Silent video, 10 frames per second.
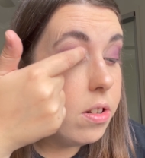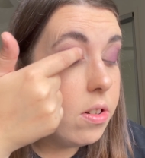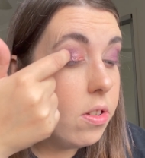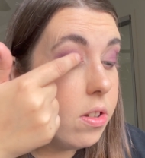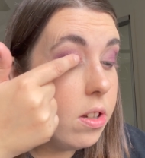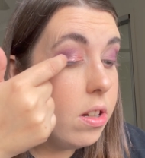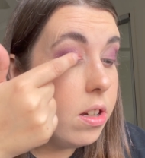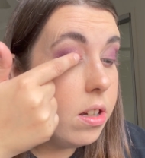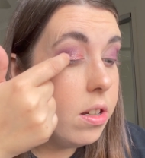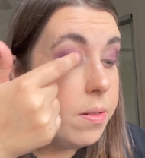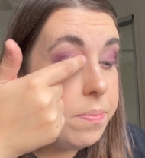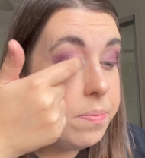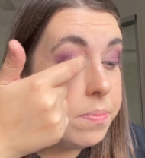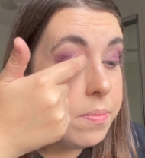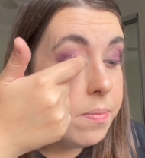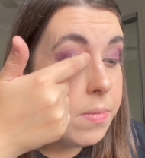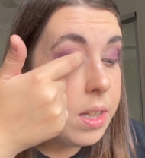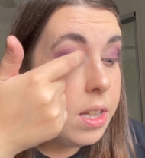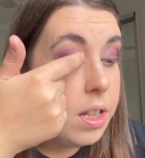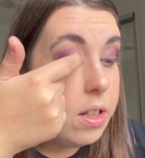Just gonna
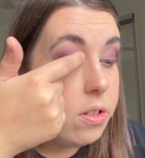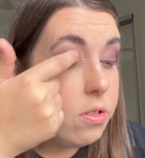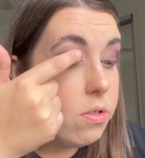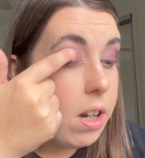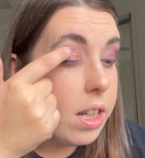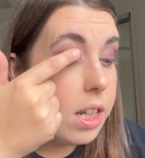drag it.